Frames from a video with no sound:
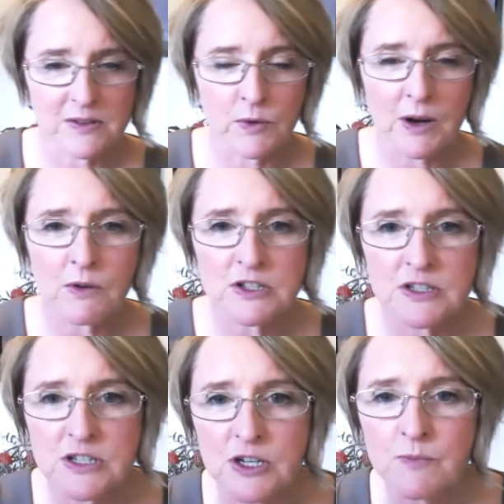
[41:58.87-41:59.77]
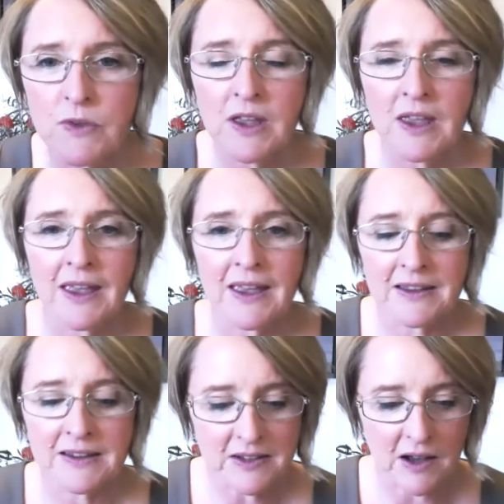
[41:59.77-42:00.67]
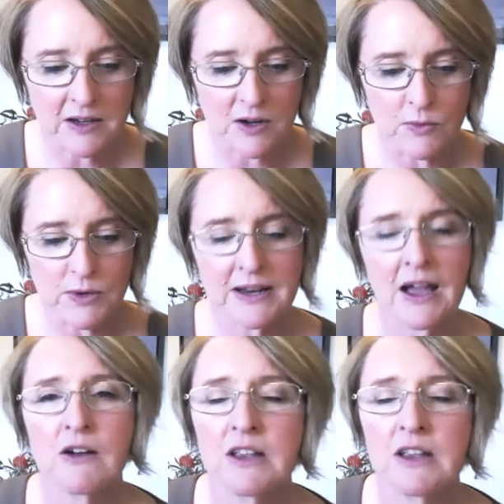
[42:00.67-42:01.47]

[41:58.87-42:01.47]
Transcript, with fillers: So what I want you to do is I'm going to read out